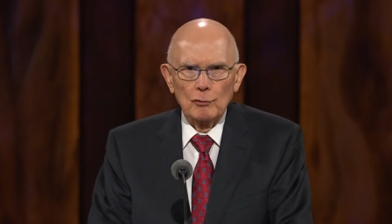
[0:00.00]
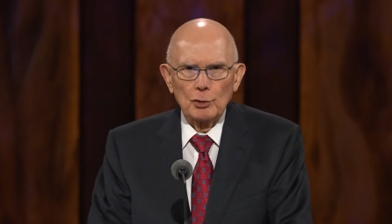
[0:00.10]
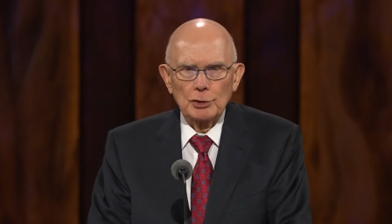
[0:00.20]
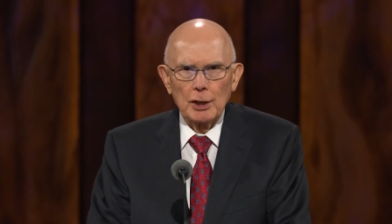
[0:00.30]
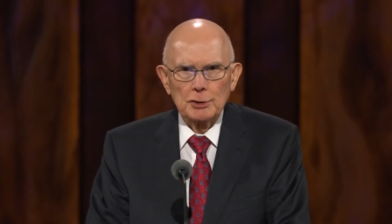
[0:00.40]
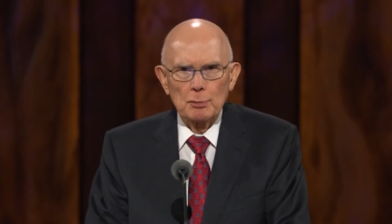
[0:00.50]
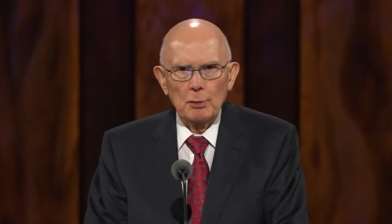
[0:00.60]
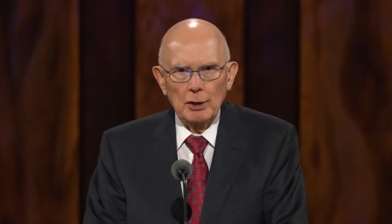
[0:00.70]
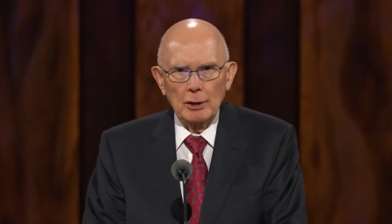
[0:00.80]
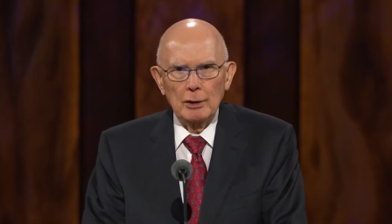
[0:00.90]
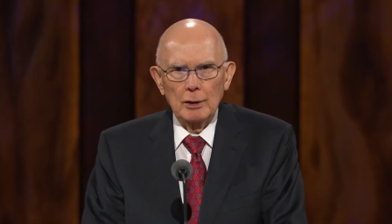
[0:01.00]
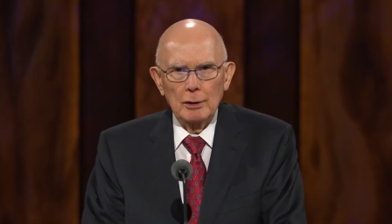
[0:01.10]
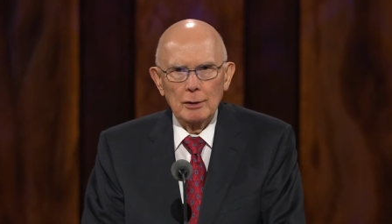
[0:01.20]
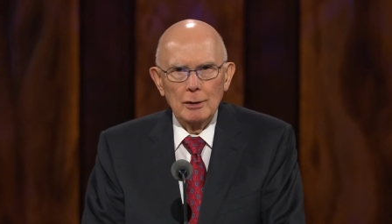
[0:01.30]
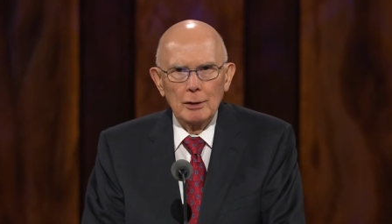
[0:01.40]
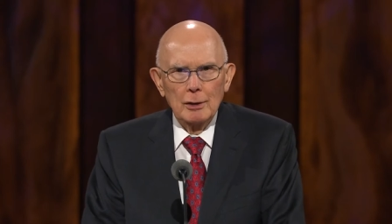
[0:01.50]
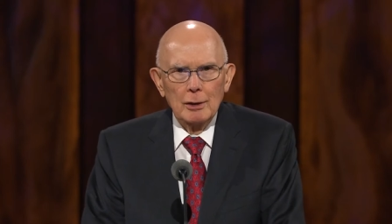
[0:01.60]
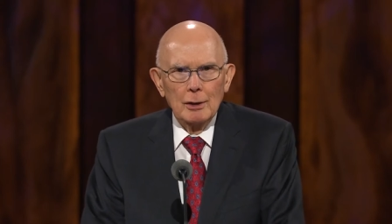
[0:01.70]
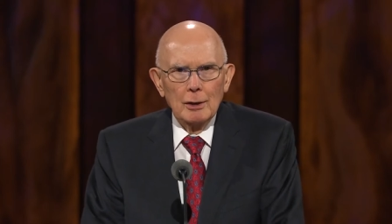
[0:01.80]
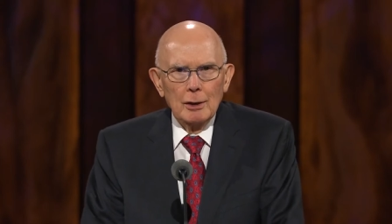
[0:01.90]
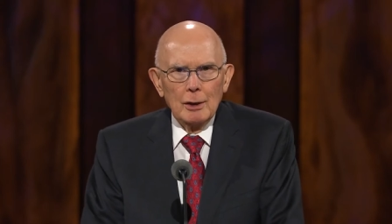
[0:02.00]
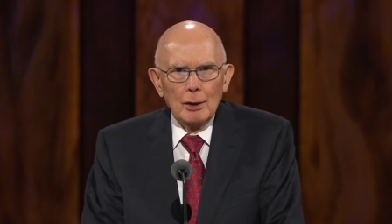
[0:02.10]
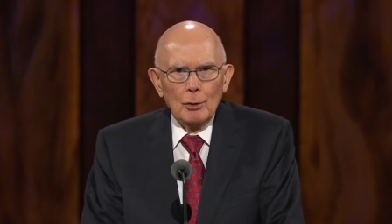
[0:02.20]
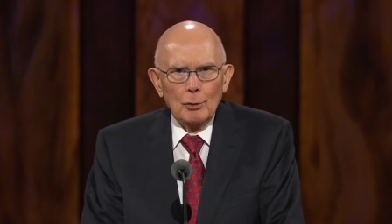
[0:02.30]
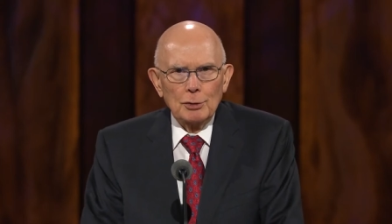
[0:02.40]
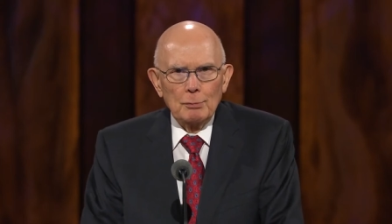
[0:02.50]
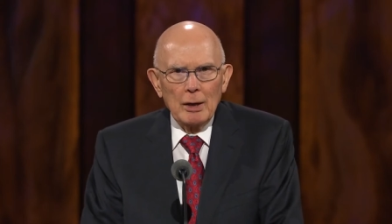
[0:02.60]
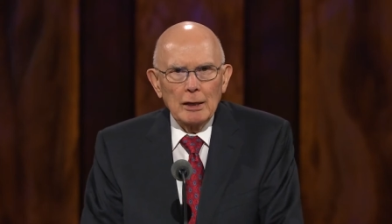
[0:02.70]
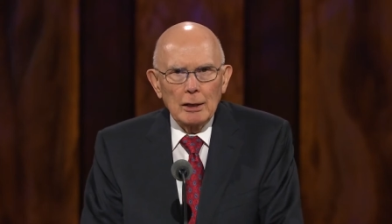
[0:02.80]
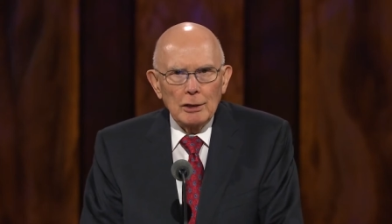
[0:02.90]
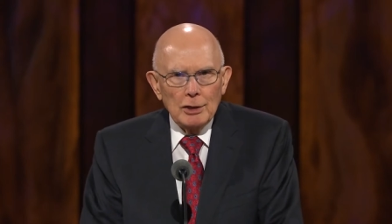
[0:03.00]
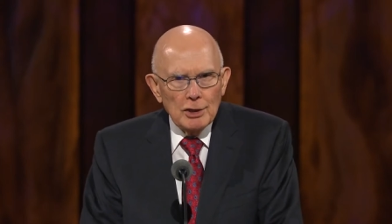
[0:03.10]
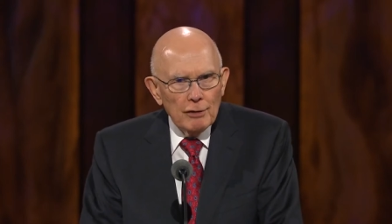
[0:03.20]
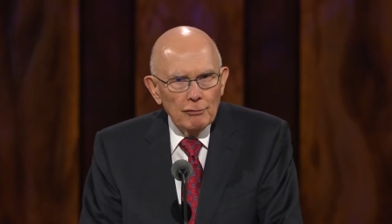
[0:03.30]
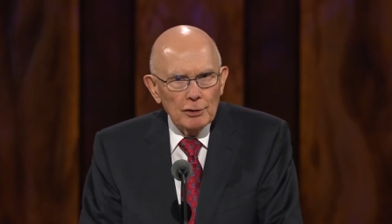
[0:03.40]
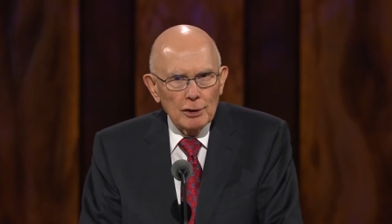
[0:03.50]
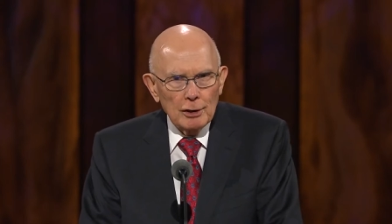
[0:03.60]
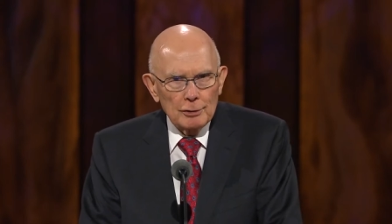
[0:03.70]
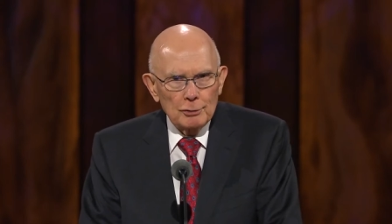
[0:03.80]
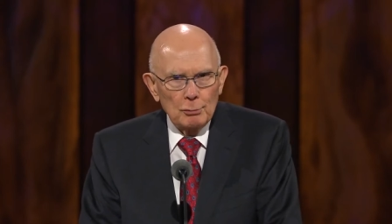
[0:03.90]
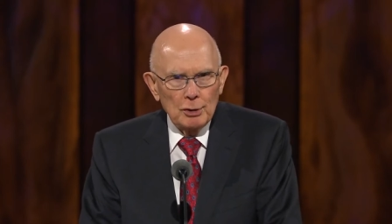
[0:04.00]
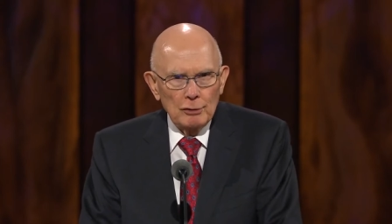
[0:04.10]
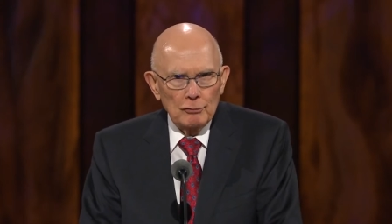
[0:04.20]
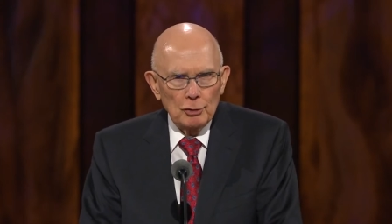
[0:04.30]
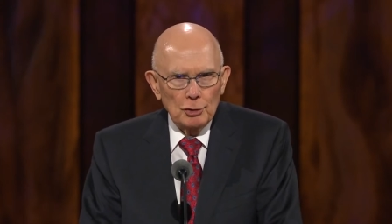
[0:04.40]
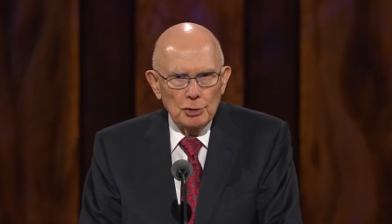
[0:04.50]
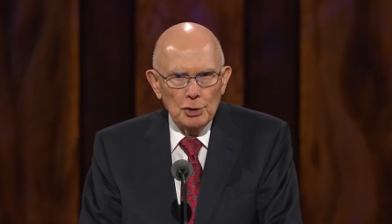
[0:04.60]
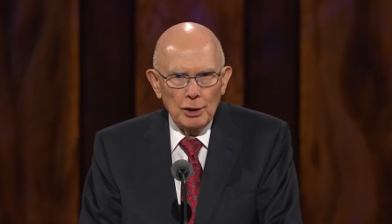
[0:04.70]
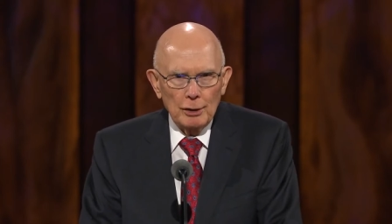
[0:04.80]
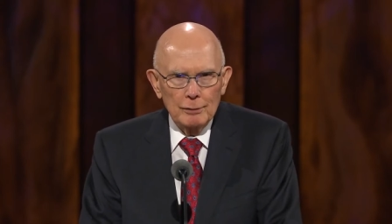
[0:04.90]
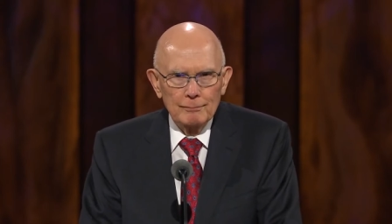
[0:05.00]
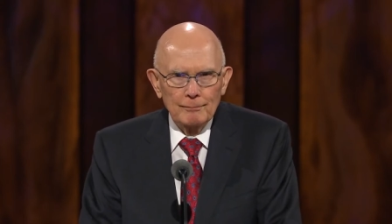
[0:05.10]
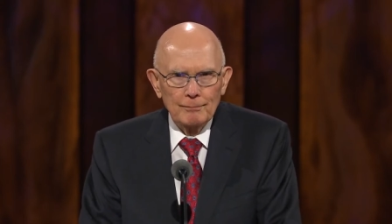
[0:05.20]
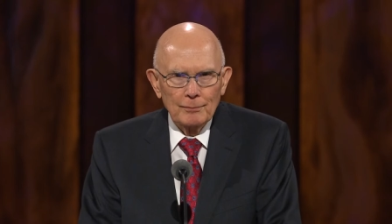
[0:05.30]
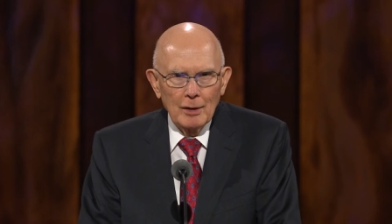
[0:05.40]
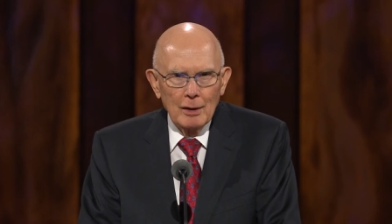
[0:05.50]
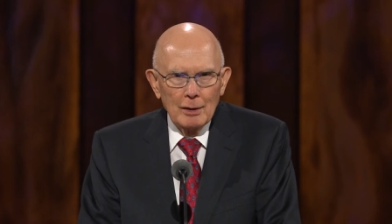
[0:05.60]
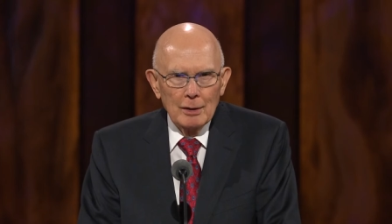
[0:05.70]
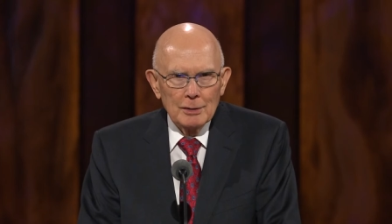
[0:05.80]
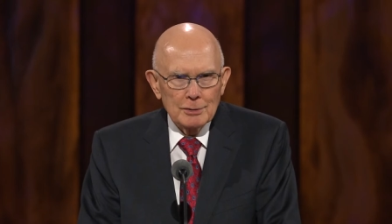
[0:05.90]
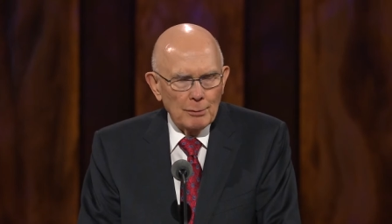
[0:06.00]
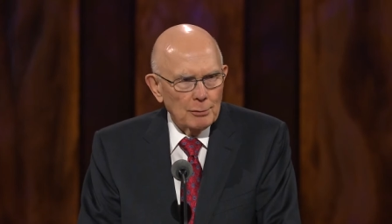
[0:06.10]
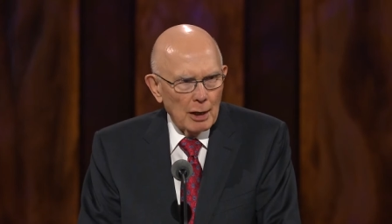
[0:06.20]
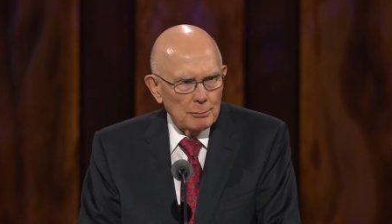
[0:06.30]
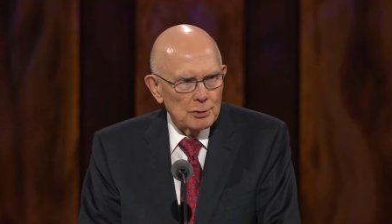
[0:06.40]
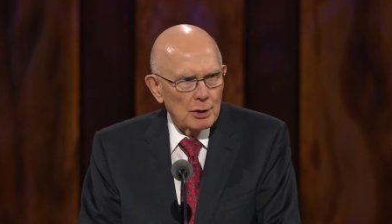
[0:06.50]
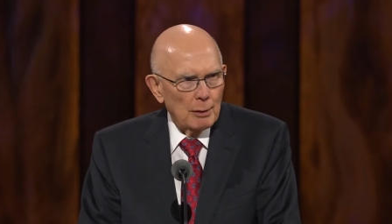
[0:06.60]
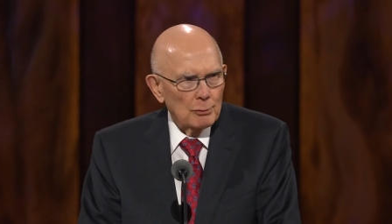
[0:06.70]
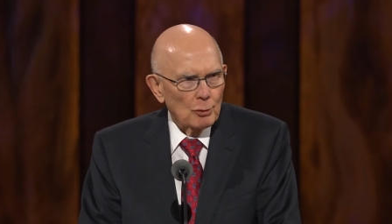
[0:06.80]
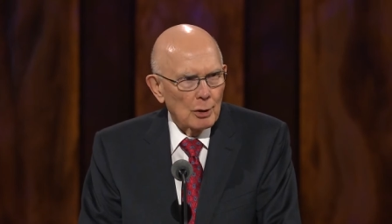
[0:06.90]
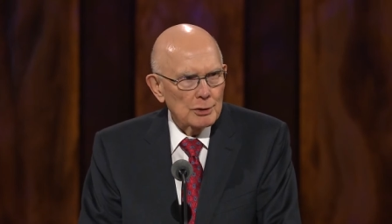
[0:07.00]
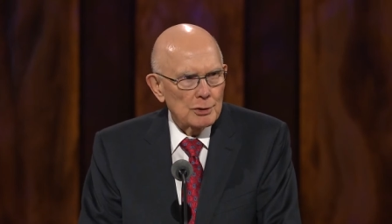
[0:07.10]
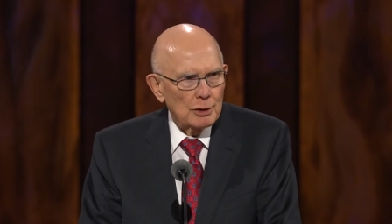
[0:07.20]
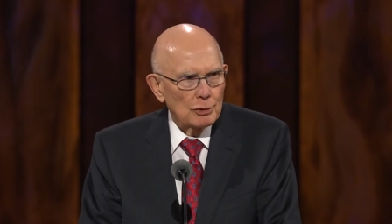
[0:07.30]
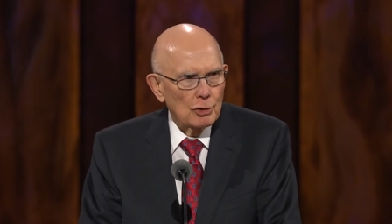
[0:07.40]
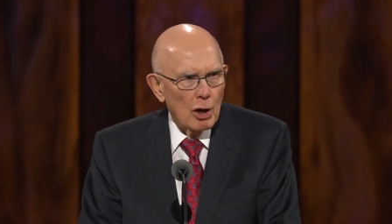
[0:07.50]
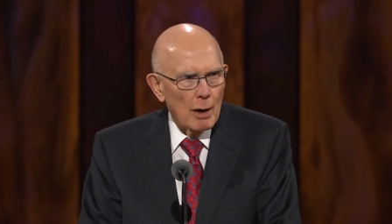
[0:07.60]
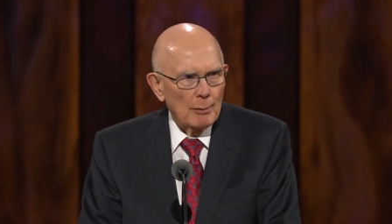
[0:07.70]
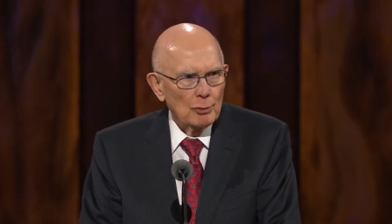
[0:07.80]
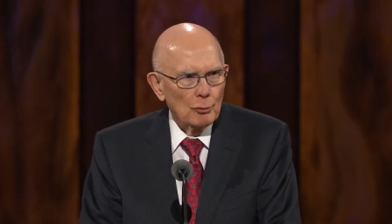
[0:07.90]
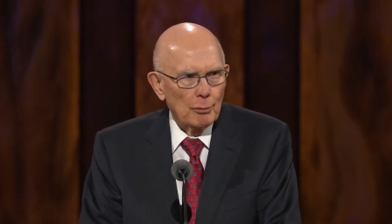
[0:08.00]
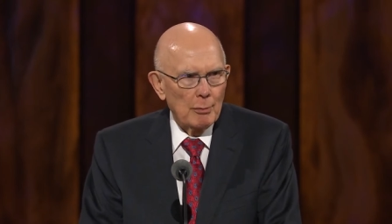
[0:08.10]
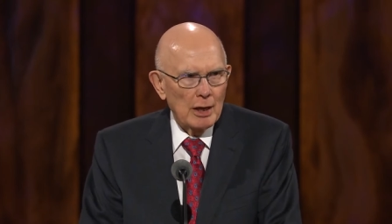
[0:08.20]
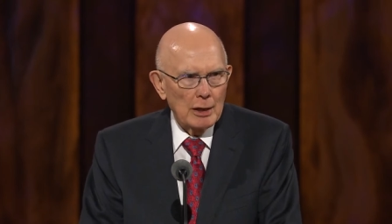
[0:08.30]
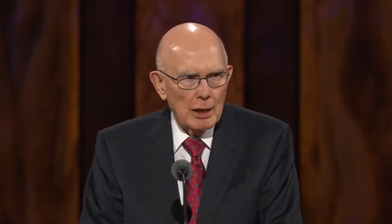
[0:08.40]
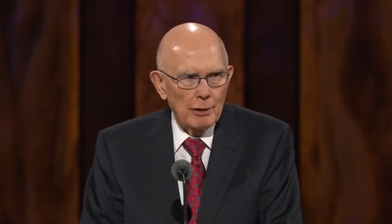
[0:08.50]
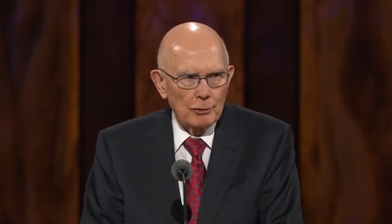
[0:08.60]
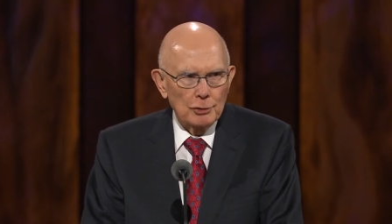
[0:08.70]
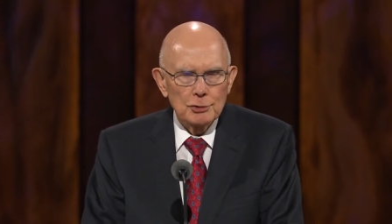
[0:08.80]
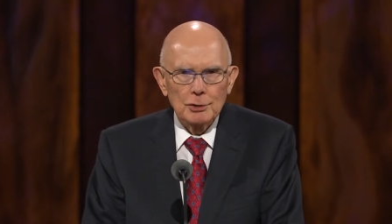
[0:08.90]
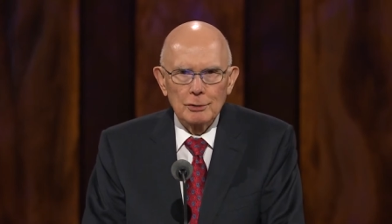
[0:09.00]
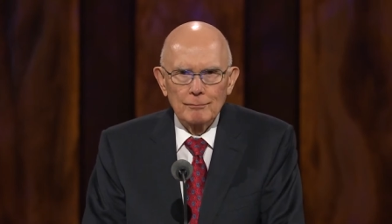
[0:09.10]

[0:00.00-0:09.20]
which I speak, which make it difficult to be of good cheer, sometimes come to us in common with many others